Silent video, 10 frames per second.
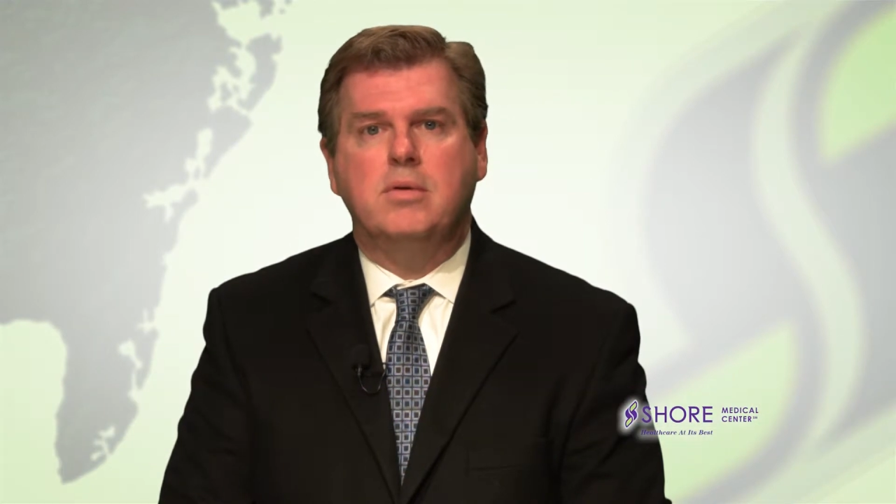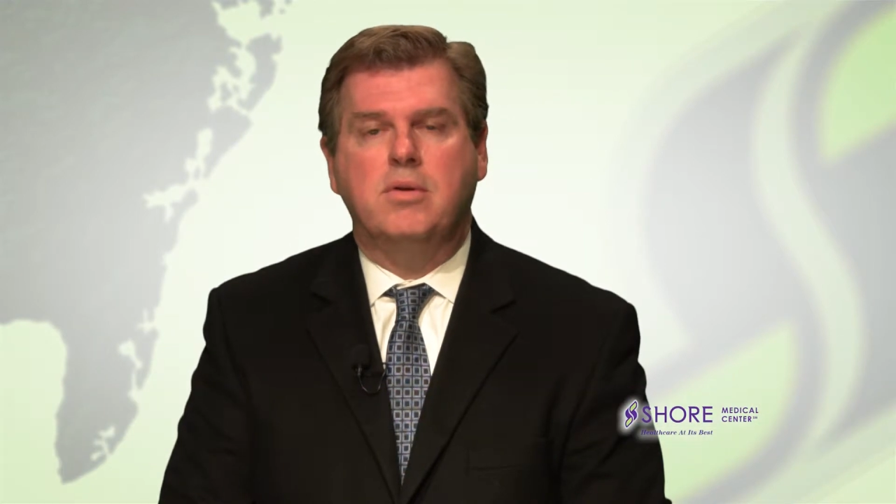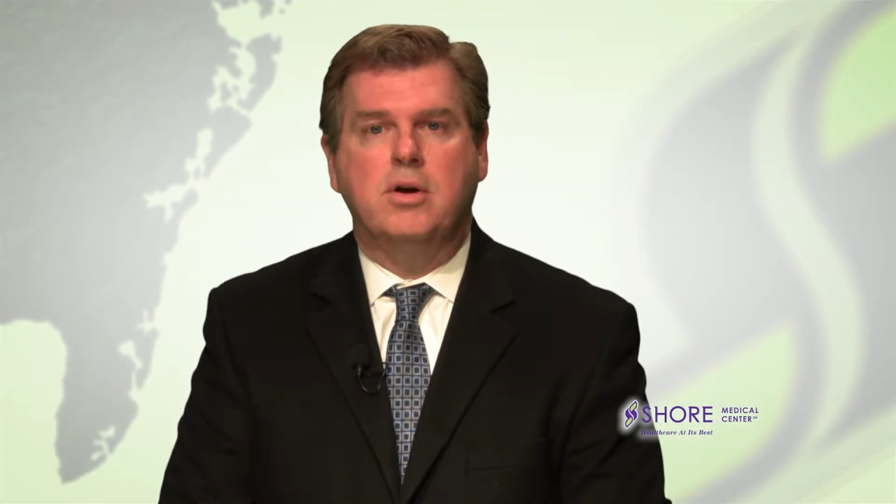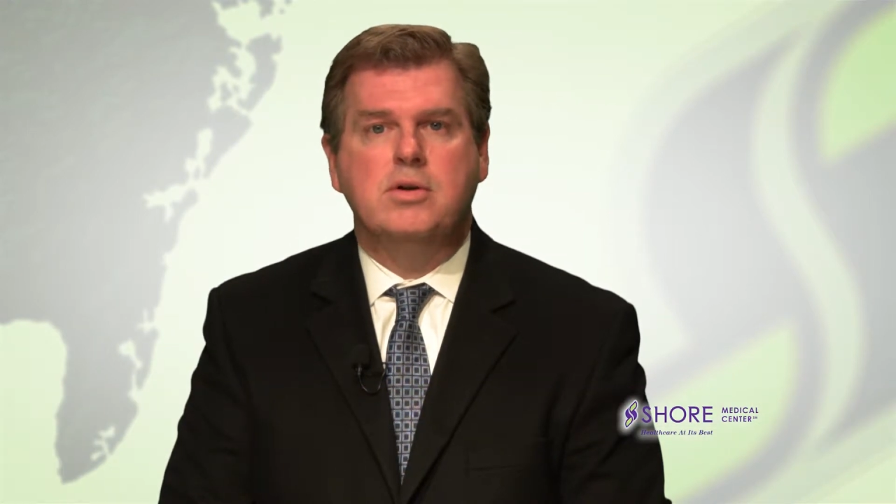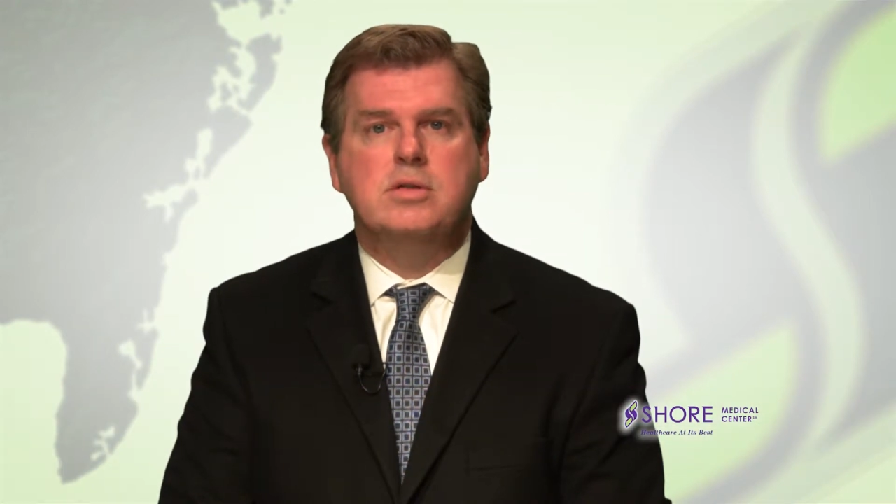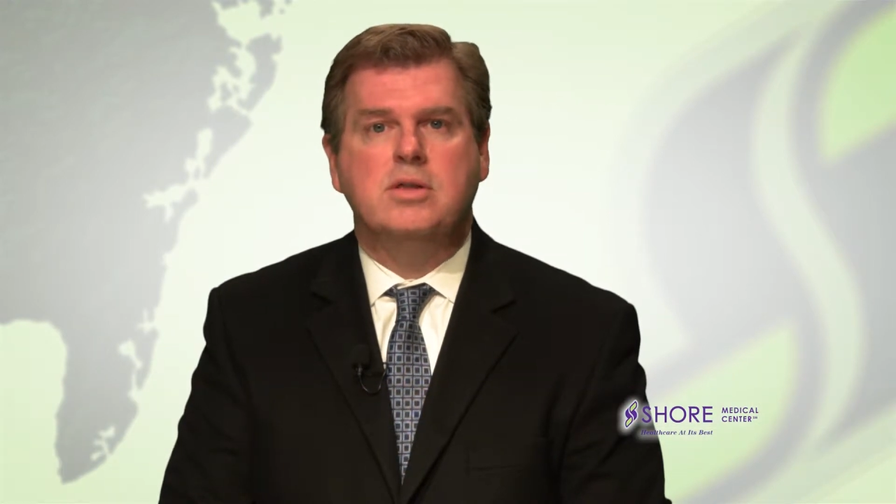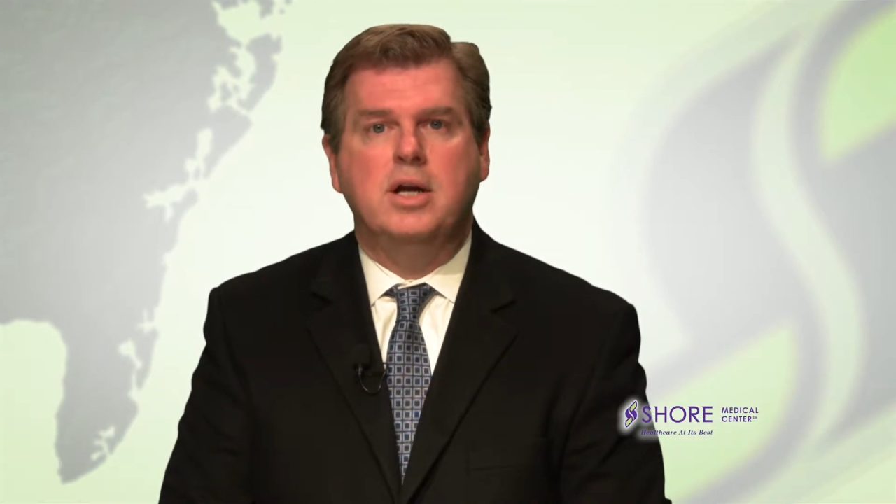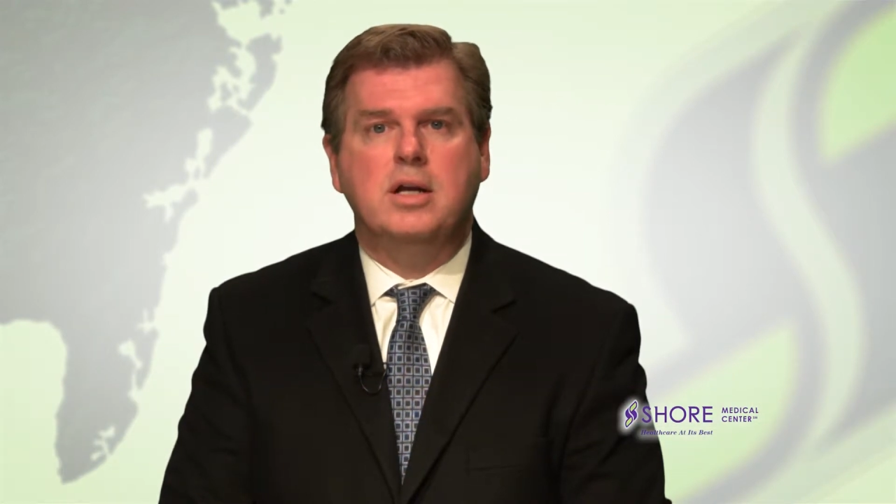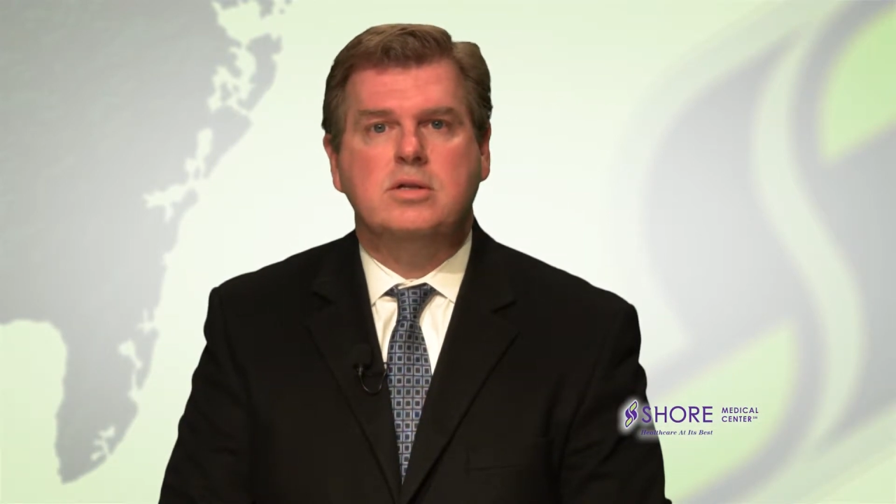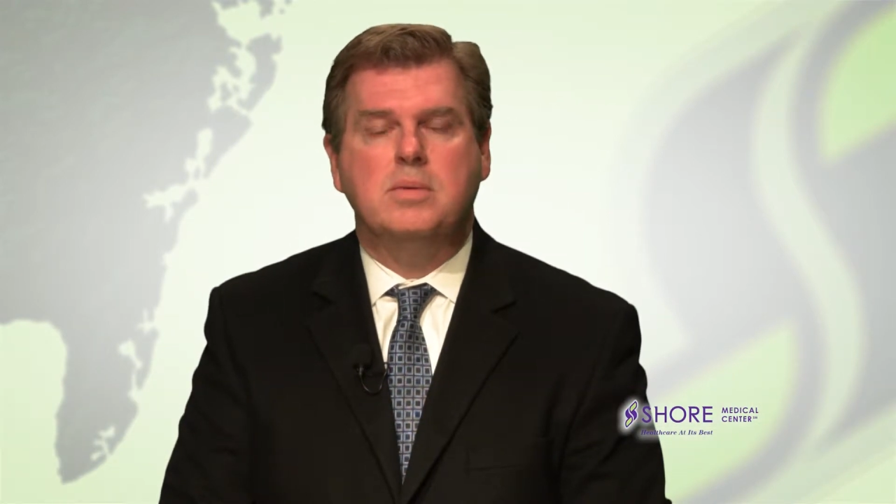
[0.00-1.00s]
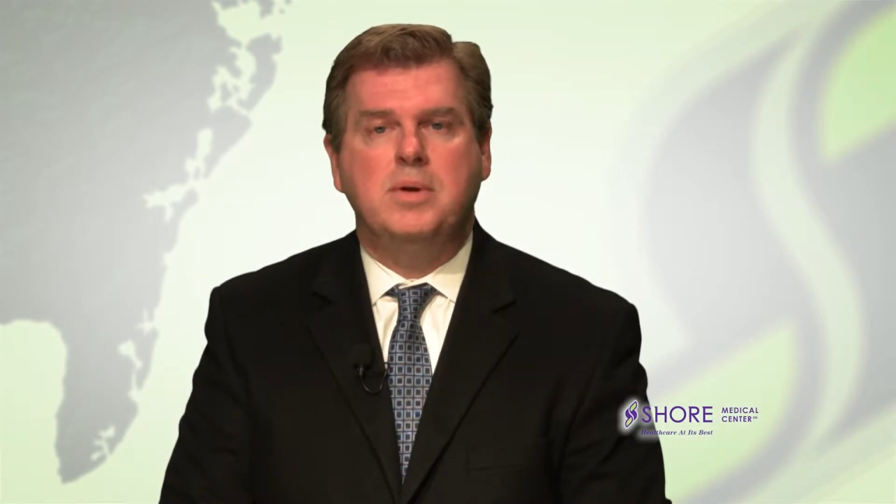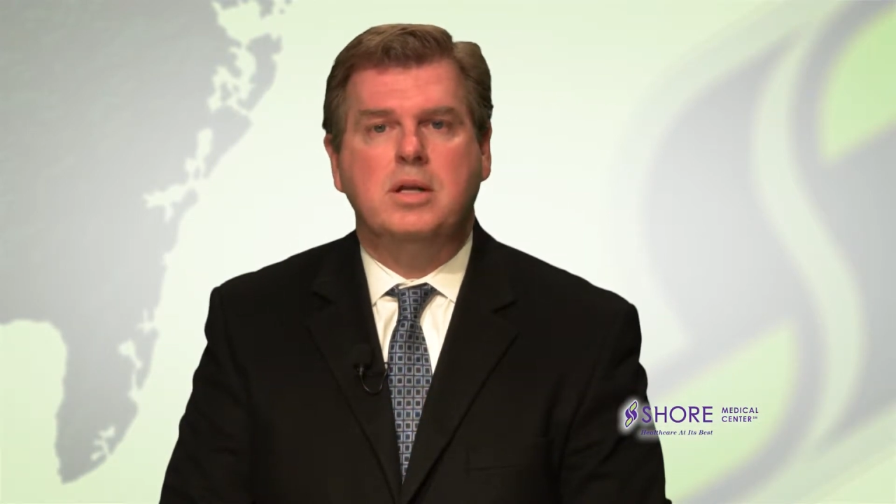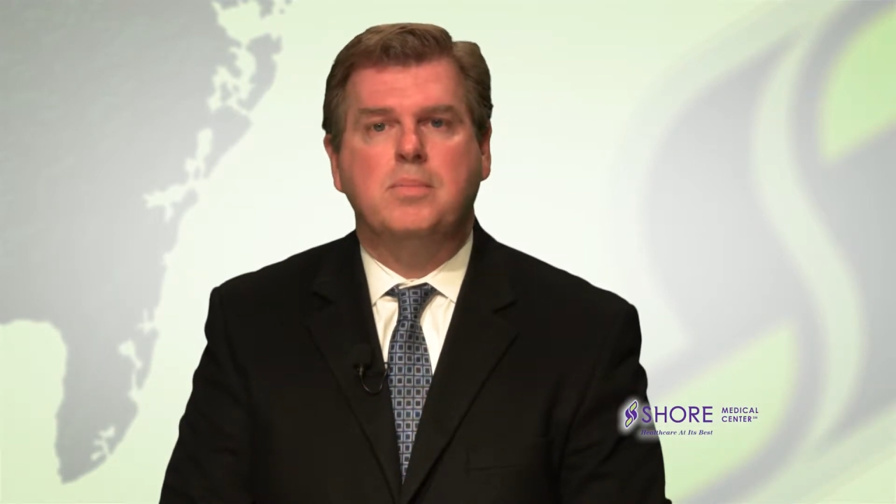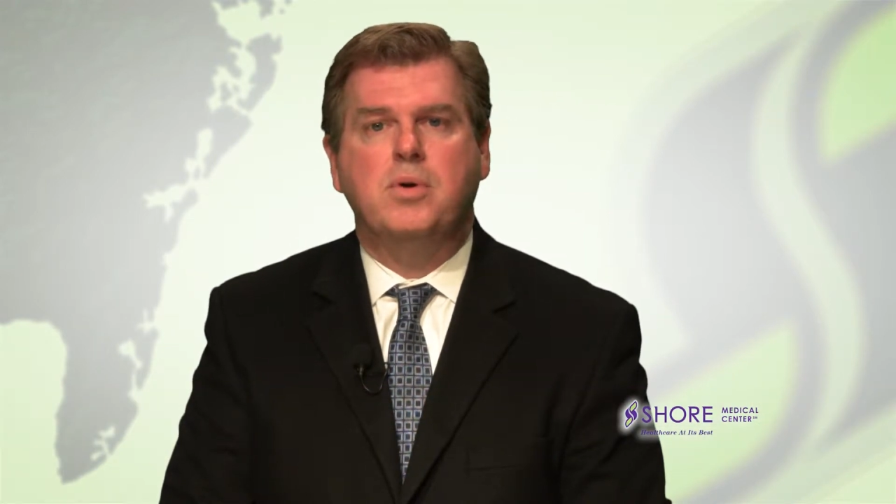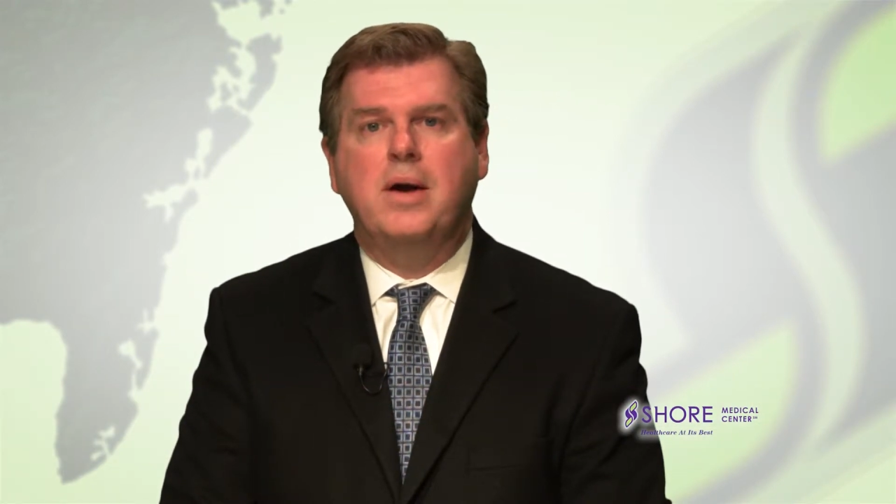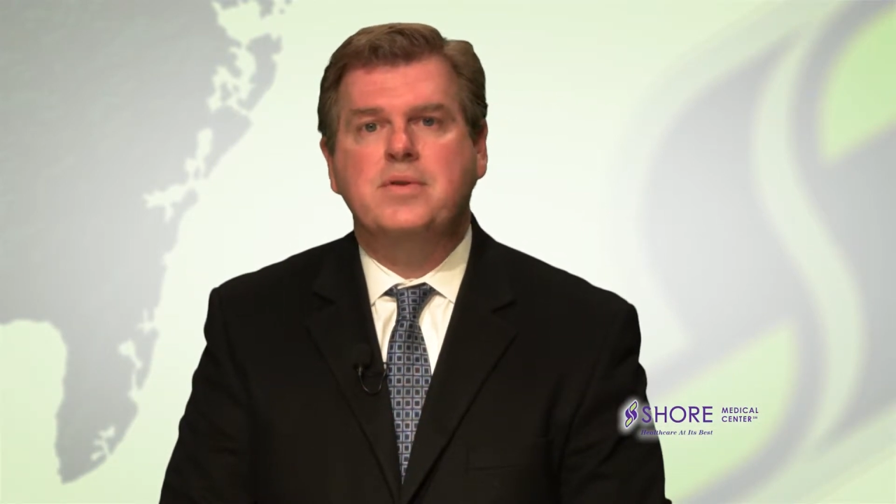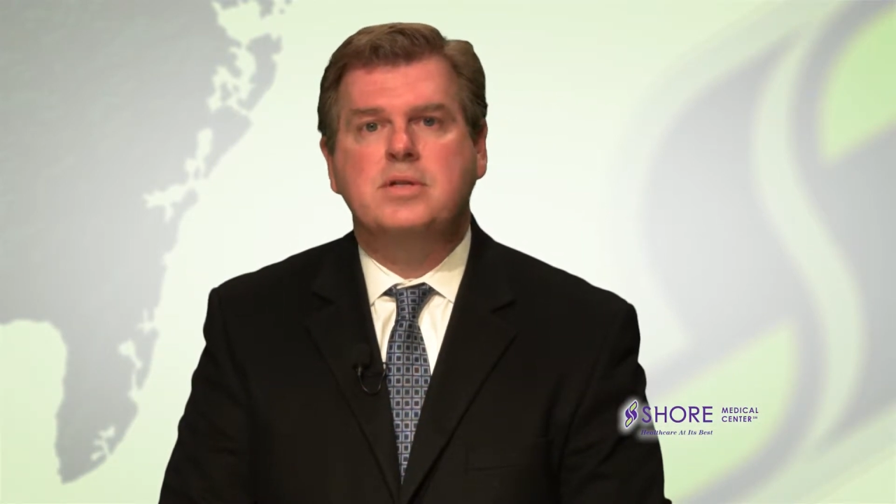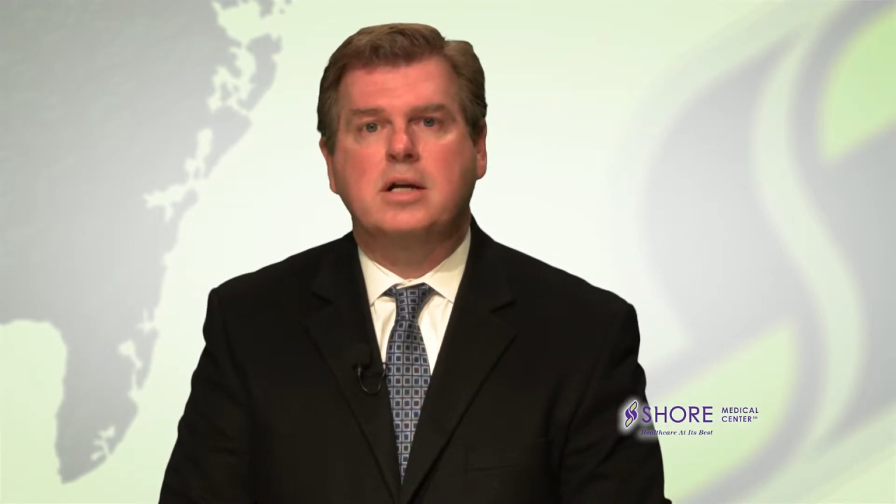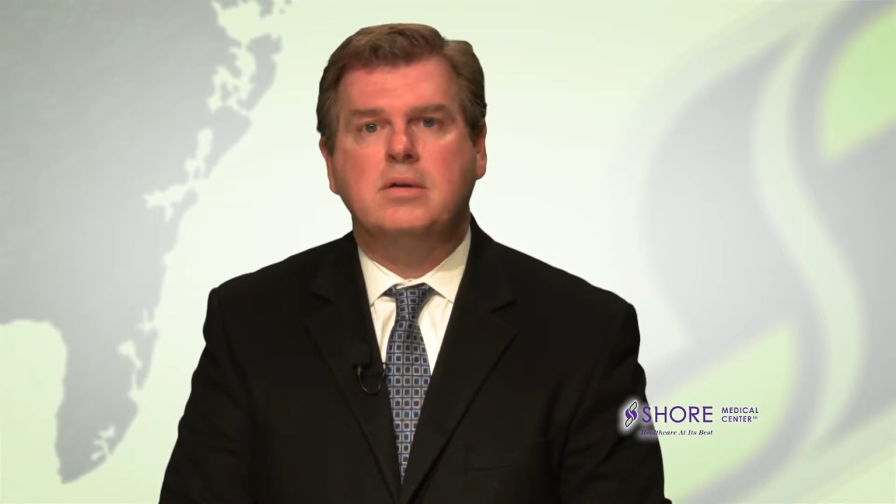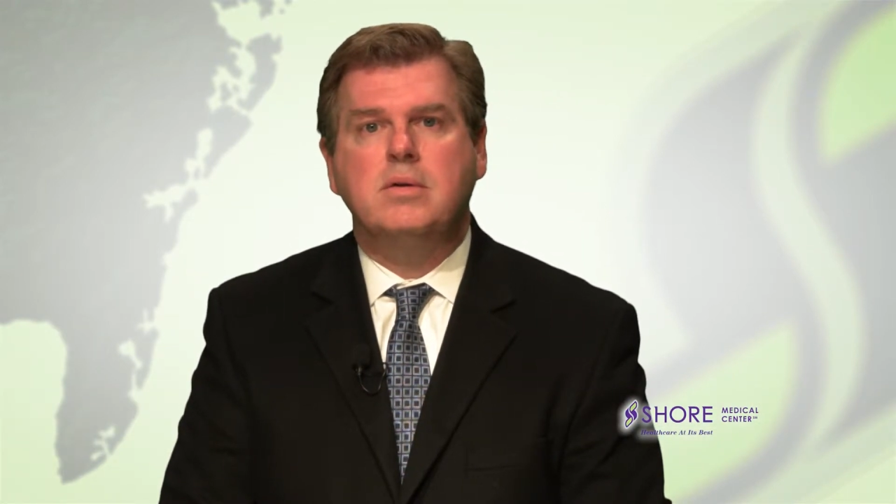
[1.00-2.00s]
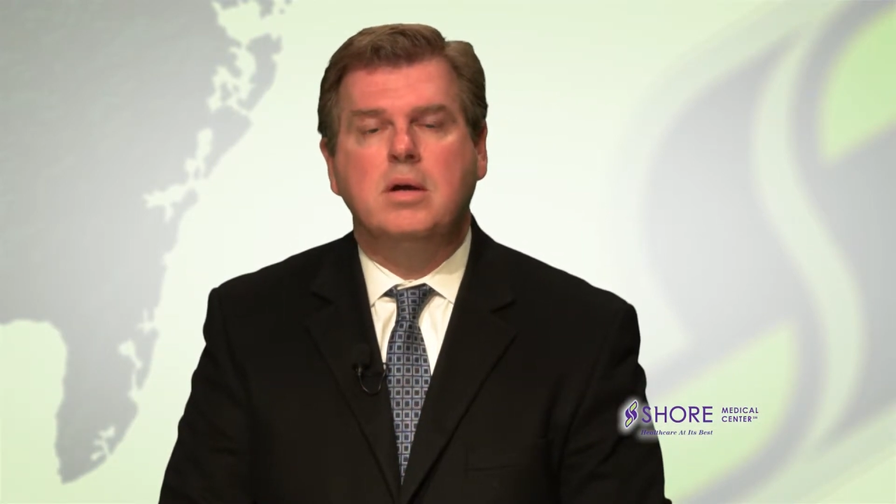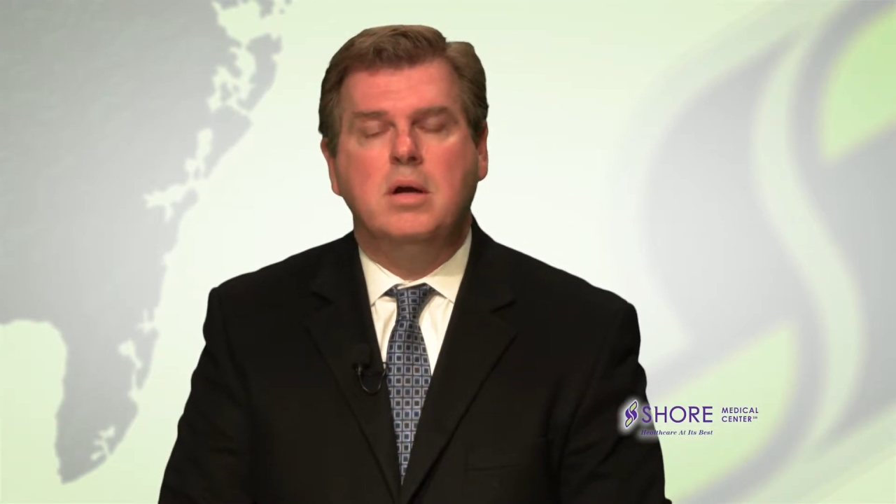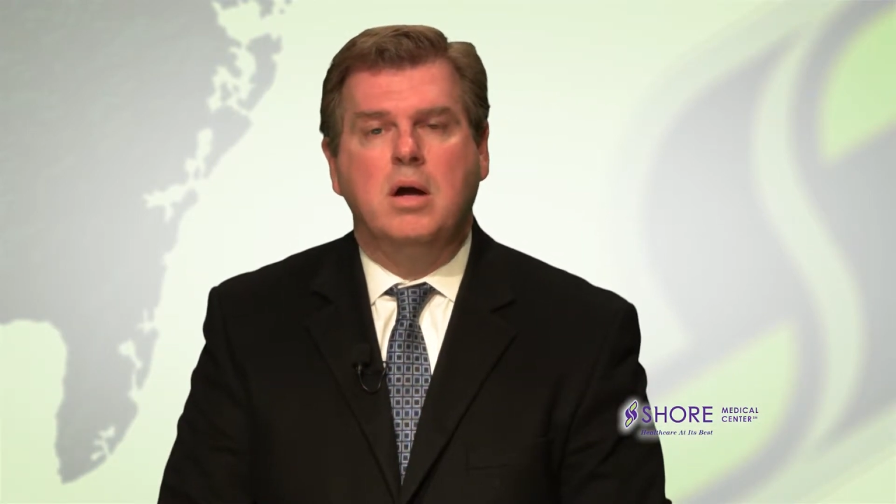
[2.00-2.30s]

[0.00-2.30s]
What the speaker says: There are those that think it should be in the private sector